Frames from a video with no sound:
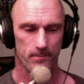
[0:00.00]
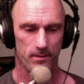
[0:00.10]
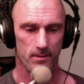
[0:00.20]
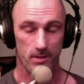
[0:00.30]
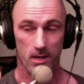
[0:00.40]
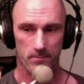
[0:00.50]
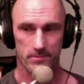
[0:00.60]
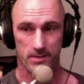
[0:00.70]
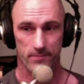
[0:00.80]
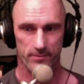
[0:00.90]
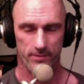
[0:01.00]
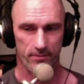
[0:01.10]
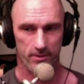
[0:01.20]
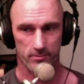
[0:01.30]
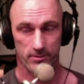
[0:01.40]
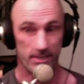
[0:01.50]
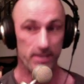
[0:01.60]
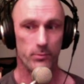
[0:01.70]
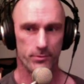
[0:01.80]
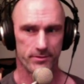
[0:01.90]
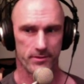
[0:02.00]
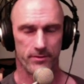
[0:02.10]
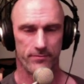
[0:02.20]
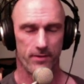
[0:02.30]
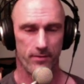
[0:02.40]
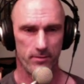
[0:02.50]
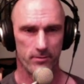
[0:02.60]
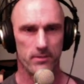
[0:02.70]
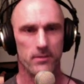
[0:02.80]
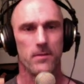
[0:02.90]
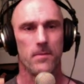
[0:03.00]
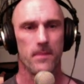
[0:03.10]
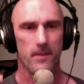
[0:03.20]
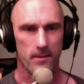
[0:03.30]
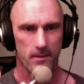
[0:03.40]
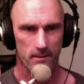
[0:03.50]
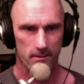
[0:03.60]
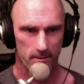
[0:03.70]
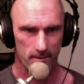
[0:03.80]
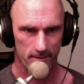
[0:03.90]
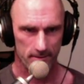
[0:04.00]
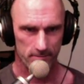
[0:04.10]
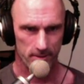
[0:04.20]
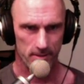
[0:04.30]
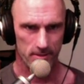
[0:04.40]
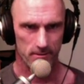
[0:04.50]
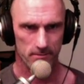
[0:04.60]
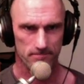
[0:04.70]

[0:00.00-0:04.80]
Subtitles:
num 7,500 equals 7,500, and that's right here.